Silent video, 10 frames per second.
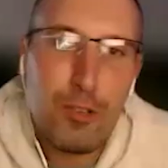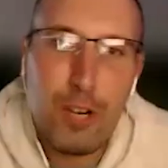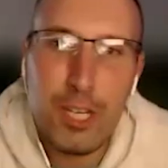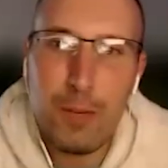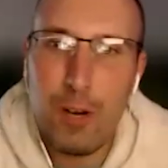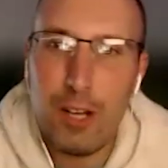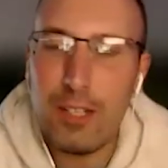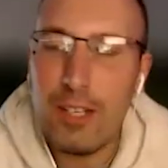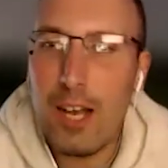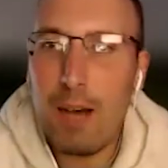tricky
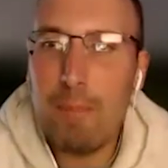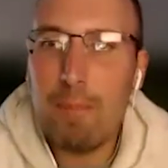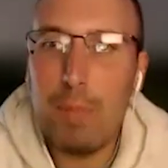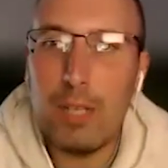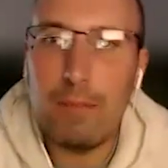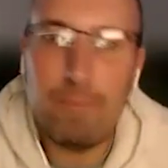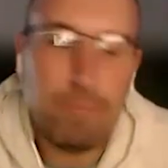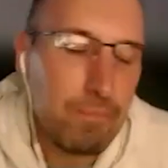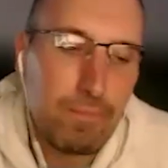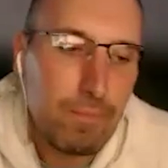one. But
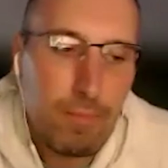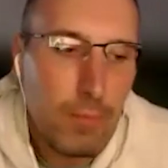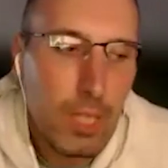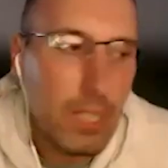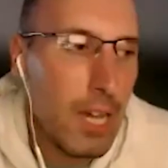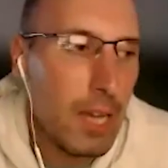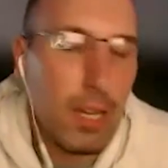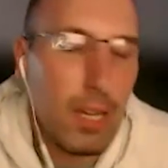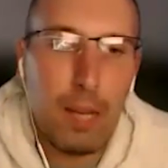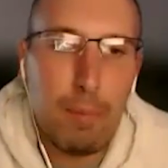yeah,
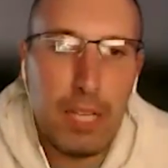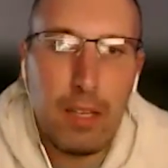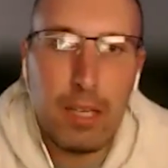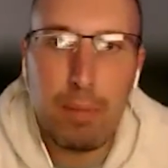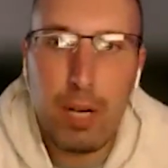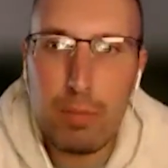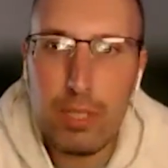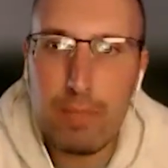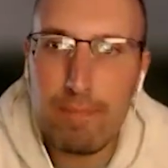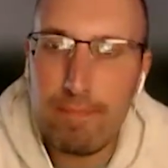I made like
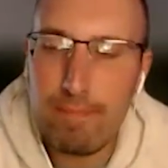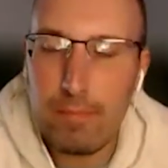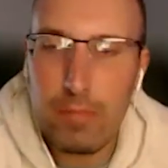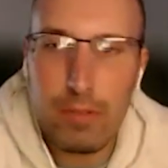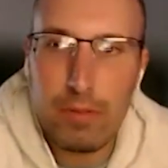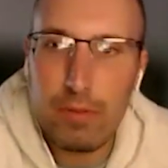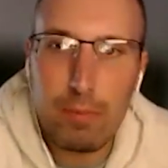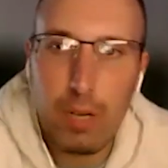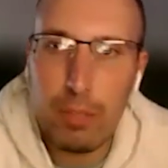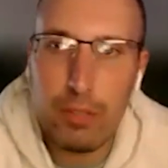probably
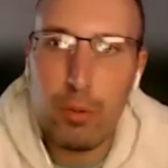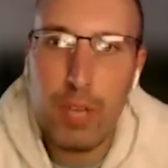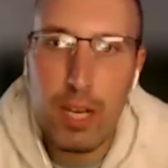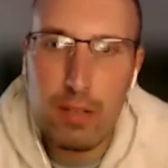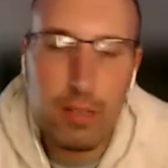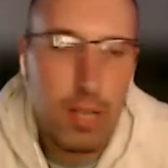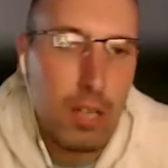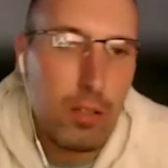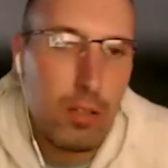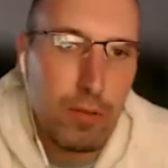
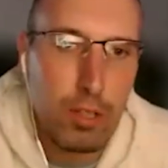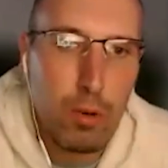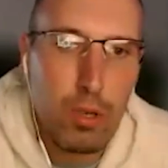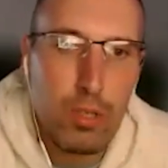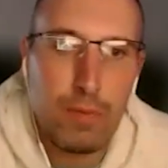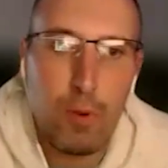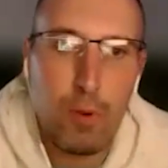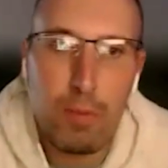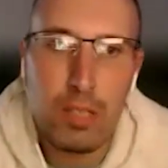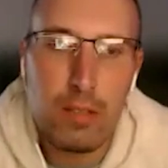$2,000 over the course of 4
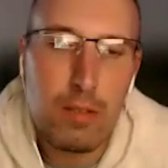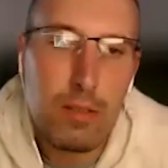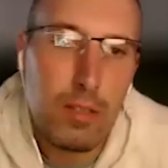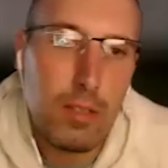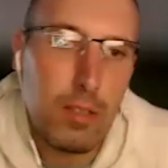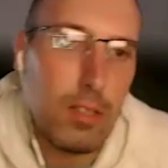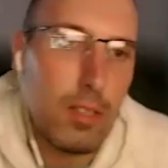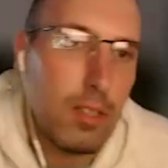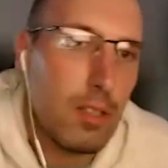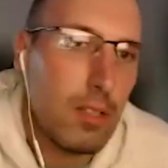months.
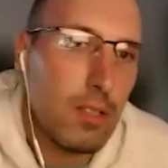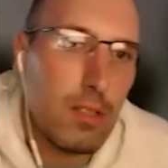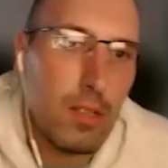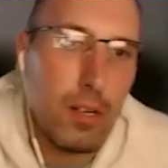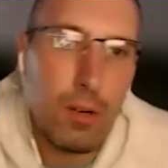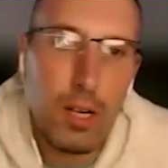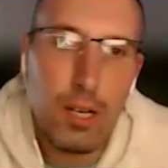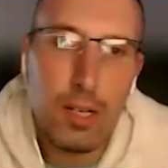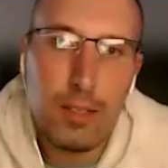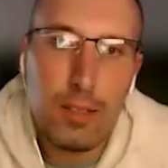Wow.
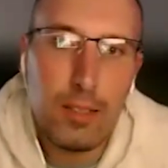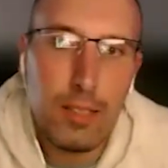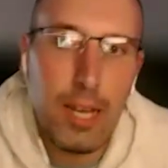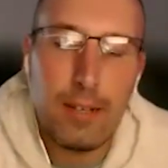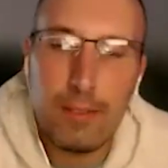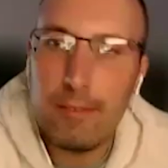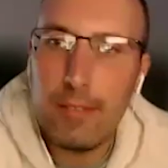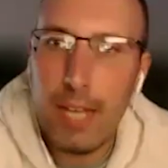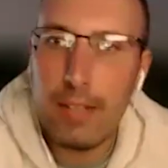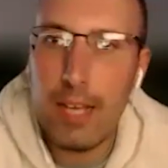So,
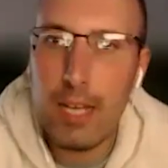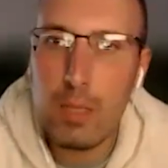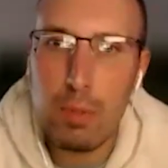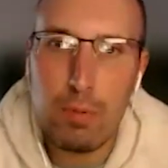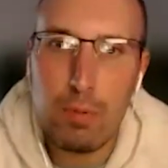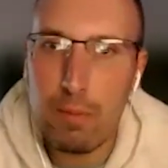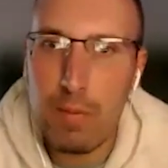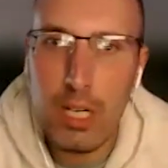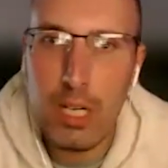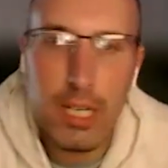had to ask people for
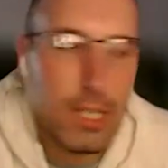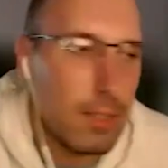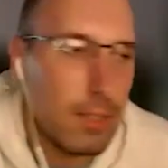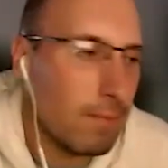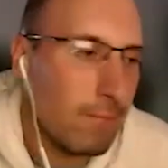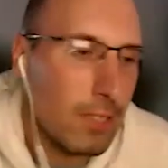money, and